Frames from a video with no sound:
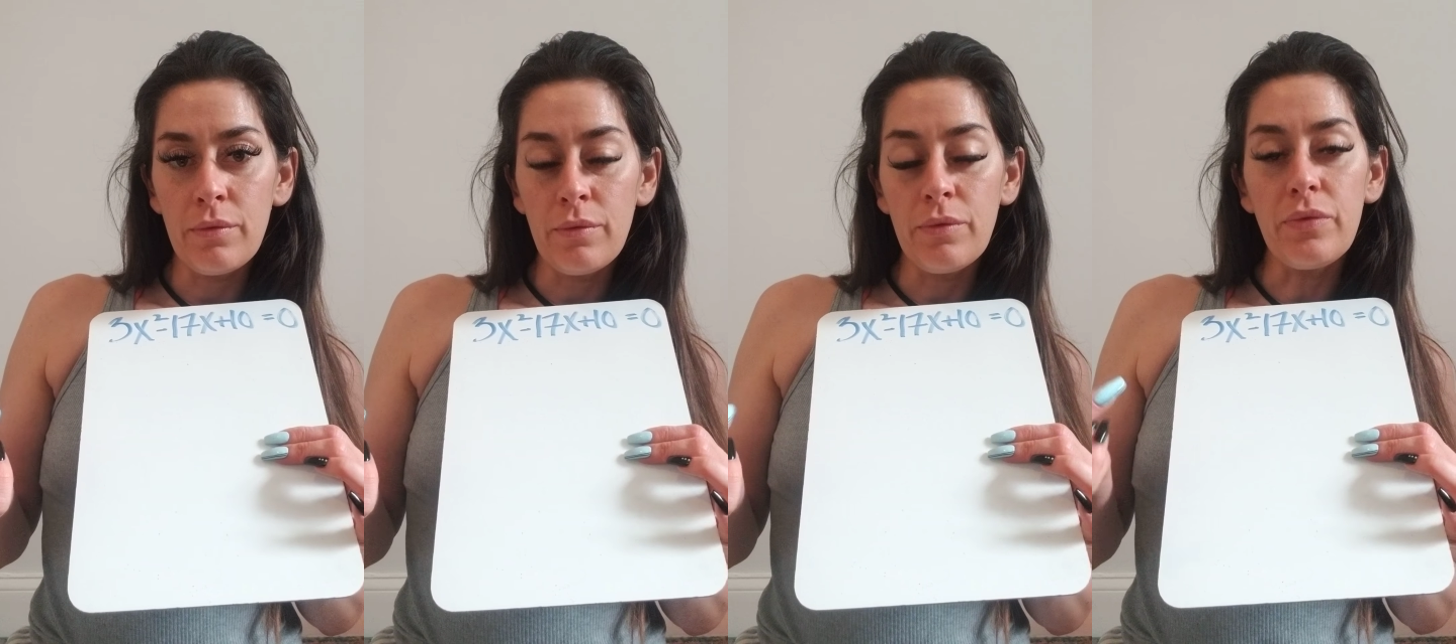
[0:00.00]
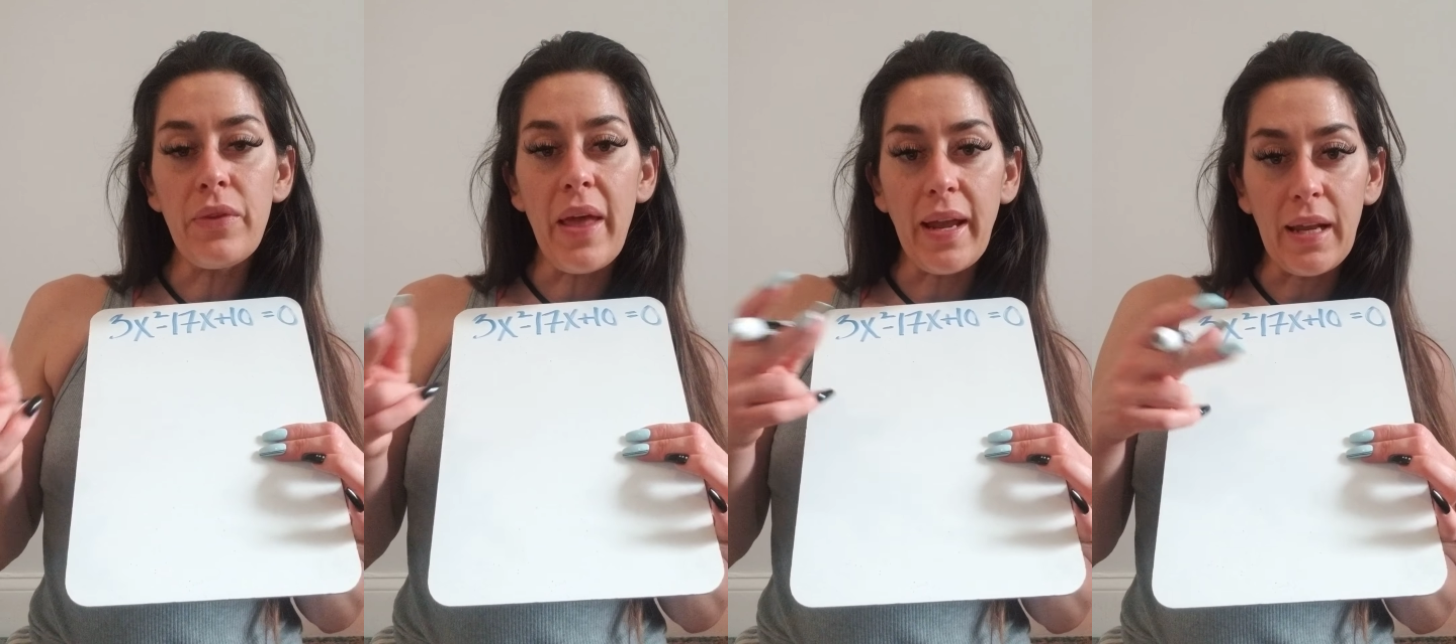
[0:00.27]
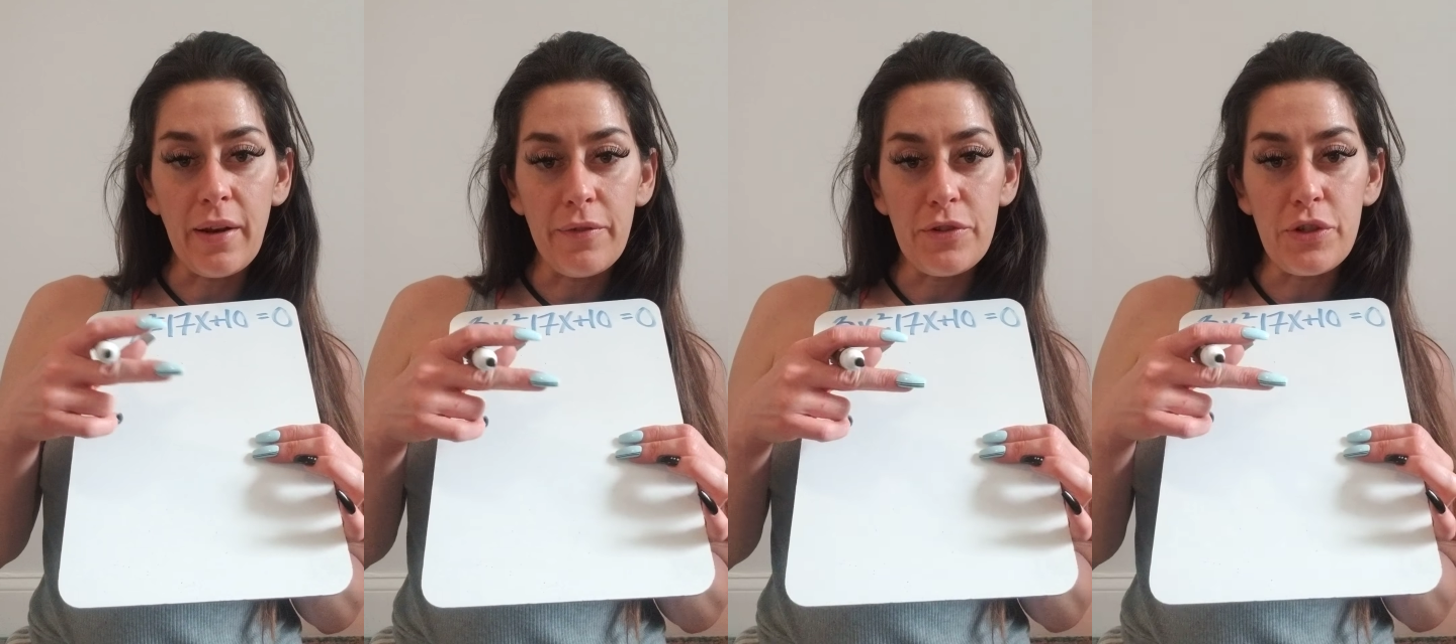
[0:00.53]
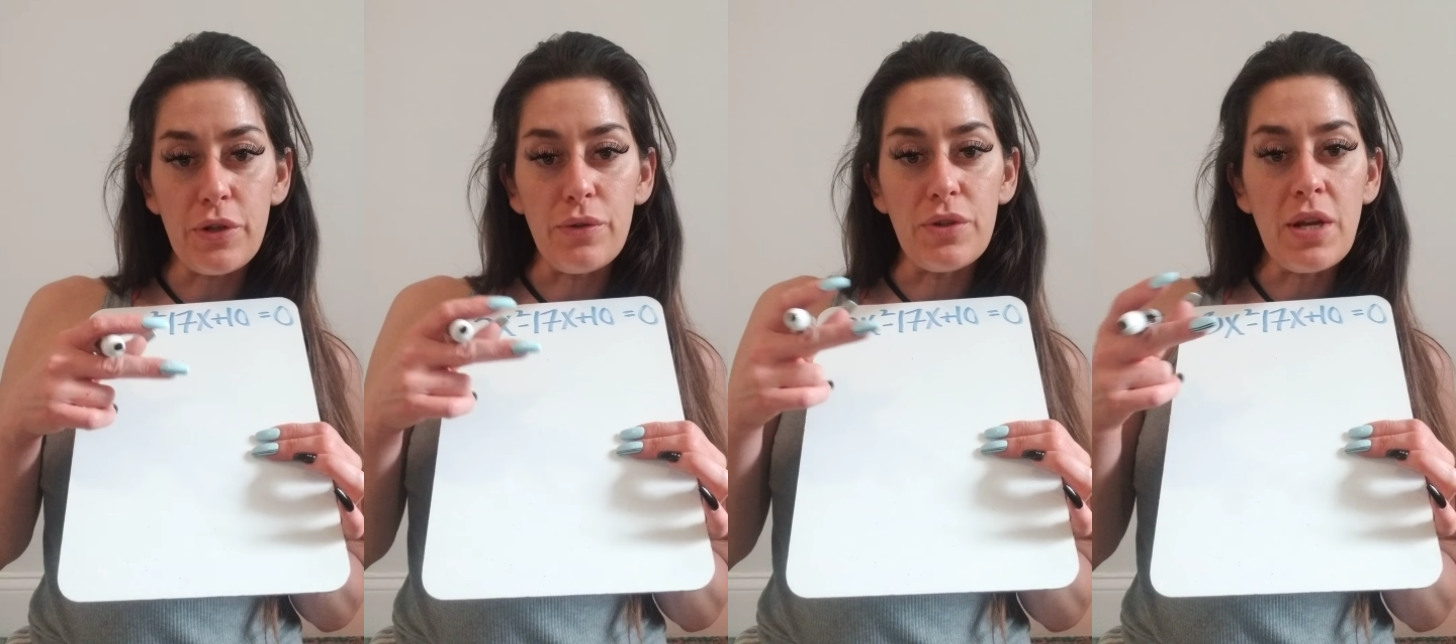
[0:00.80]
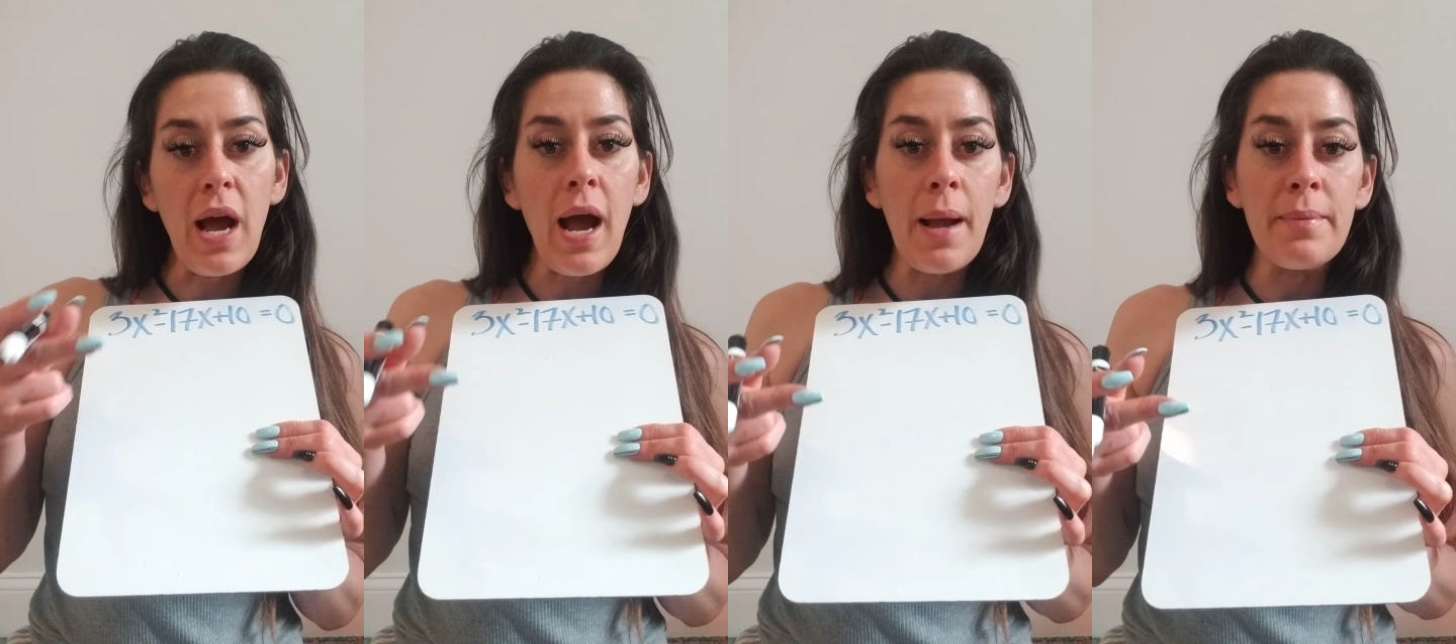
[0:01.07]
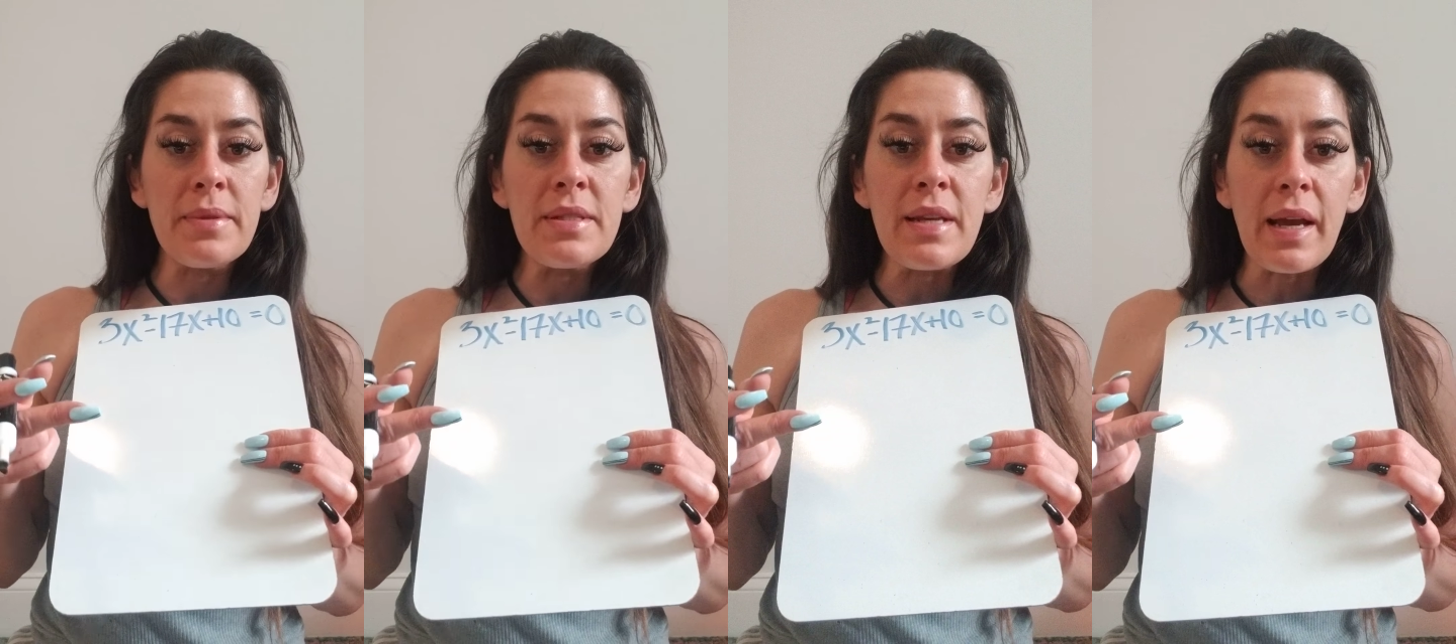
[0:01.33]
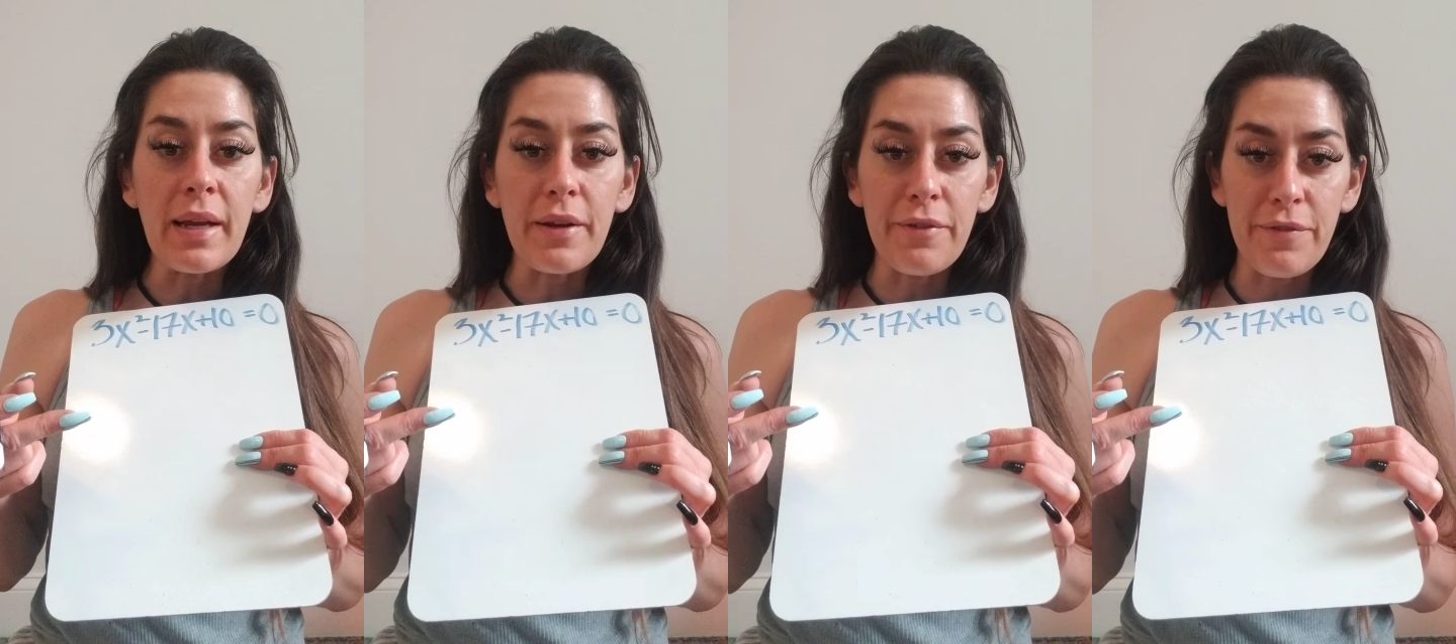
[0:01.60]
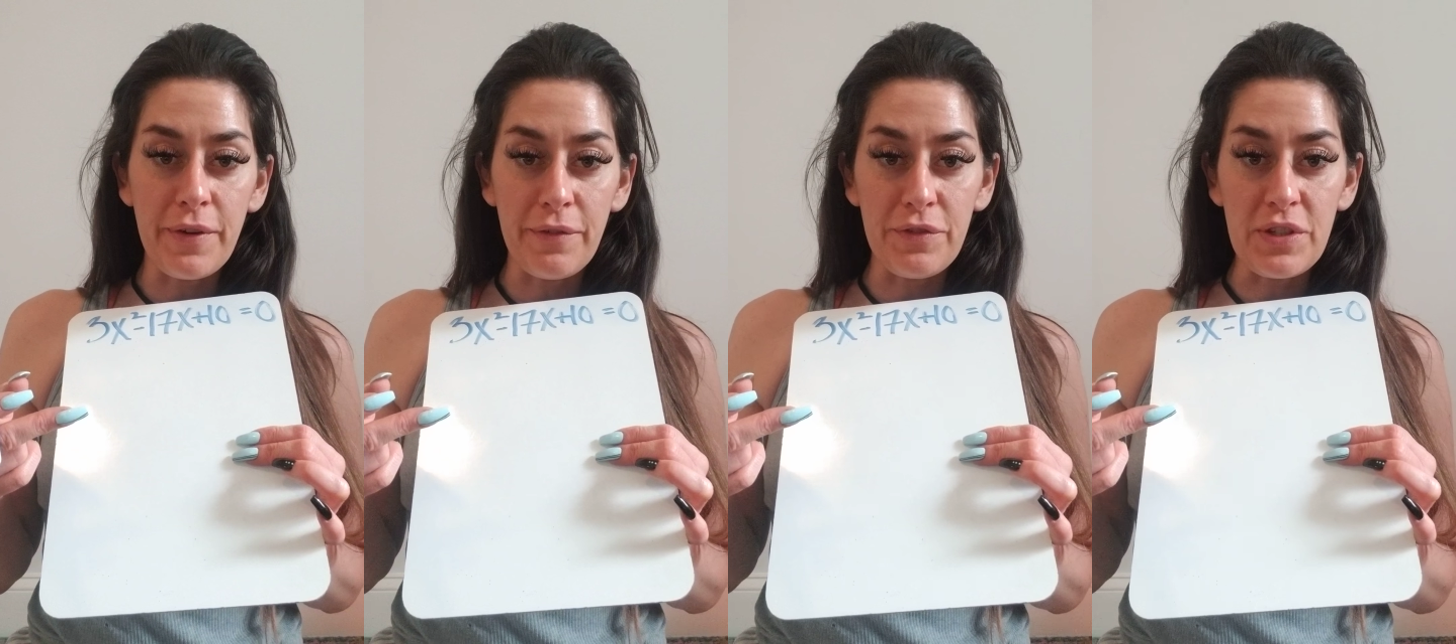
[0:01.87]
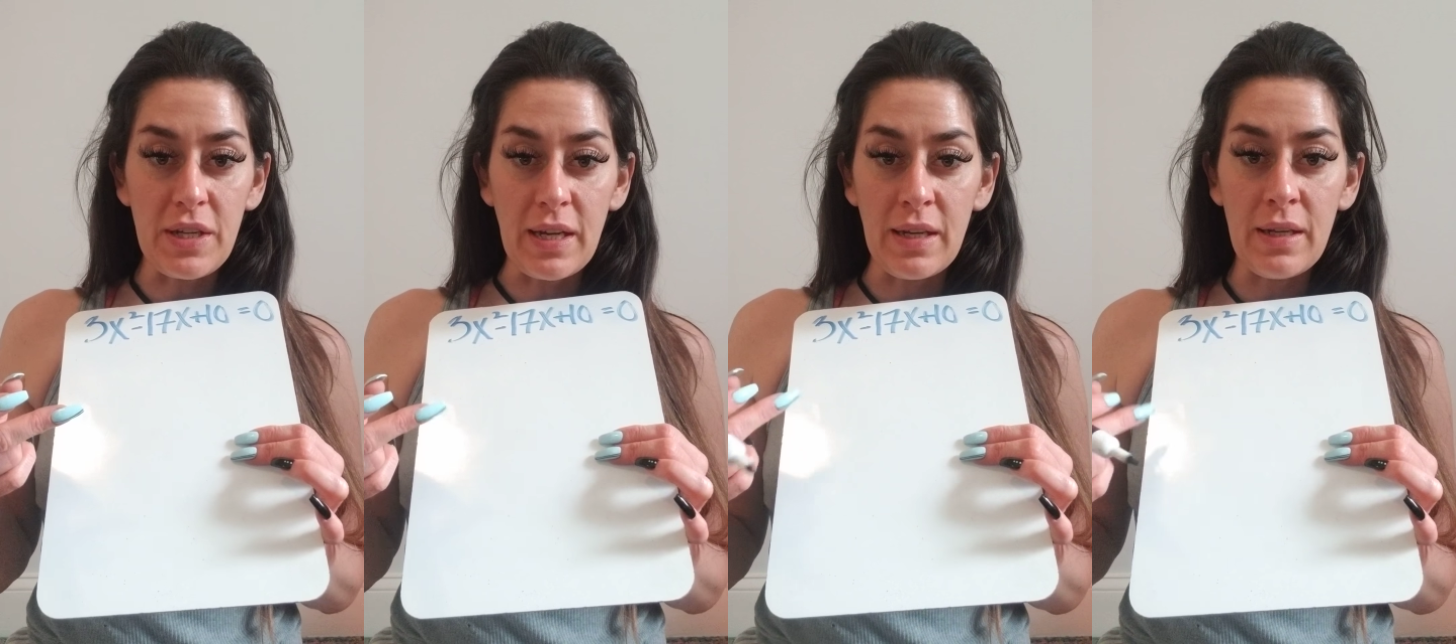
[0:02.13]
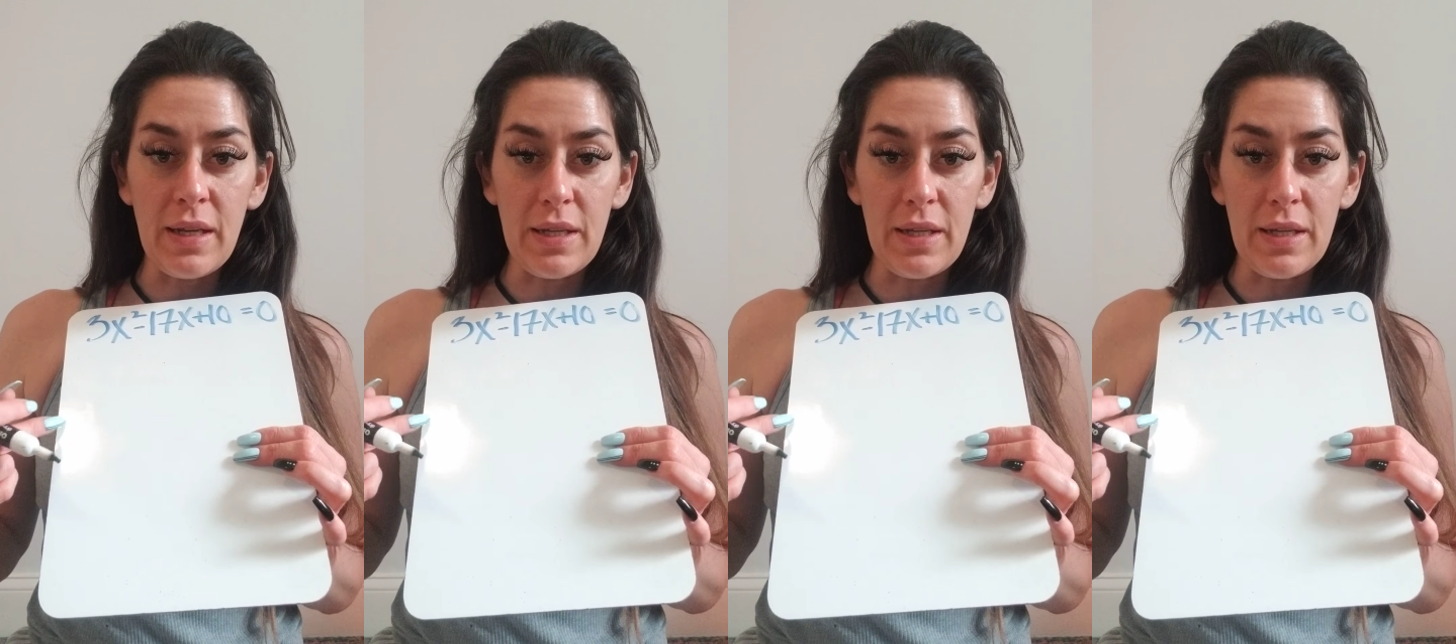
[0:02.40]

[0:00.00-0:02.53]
Negative 2 times negative 15